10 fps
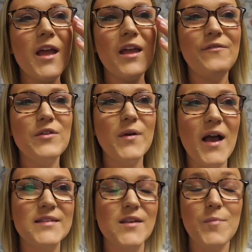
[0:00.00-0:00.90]
If you
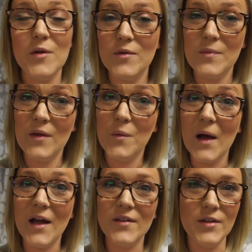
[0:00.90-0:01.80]
guys have been with me a
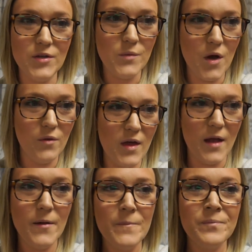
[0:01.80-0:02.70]
while, then you know
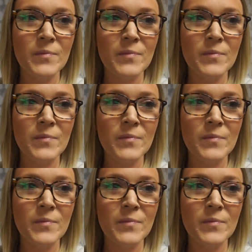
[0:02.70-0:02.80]
that